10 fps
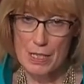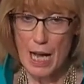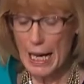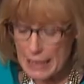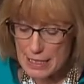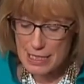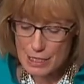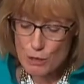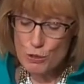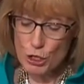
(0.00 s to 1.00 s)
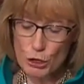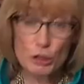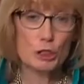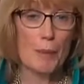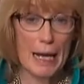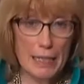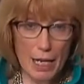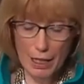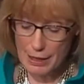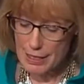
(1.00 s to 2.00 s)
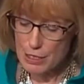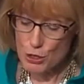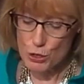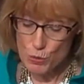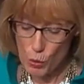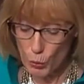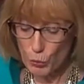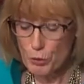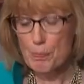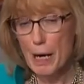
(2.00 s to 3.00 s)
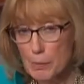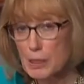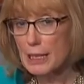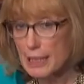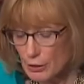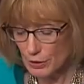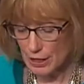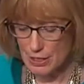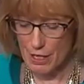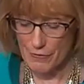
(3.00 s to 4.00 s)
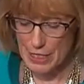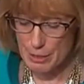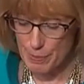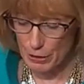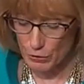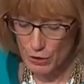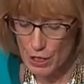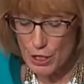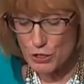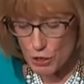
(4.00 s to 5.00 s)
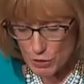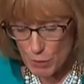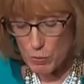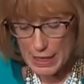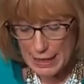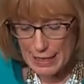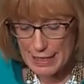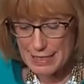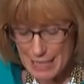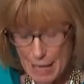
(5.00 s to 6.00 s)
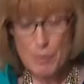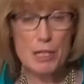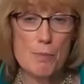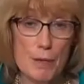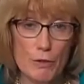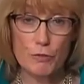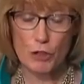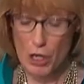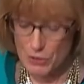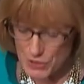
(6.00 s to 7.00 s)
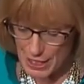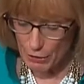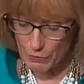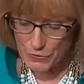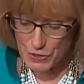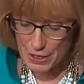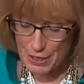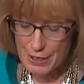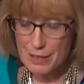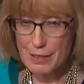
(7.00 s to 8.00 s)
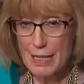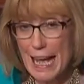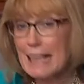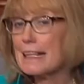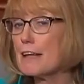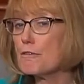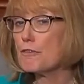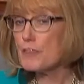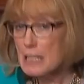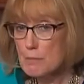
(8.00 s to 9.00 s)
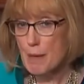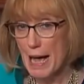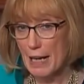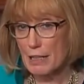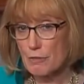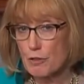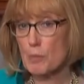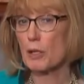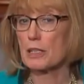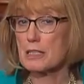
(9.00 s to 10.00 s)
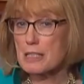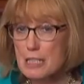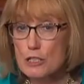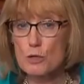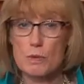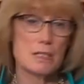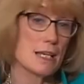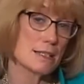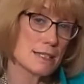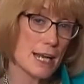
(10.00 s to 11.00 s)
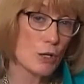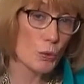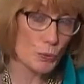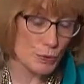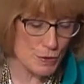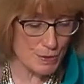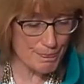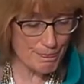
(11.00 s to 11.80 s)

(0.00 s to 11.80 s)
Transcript: I continue to urge my colleagues to hold public hearings on this bill so that we can examine the bill for ourselves and get feedback from our constituents and stakeholders.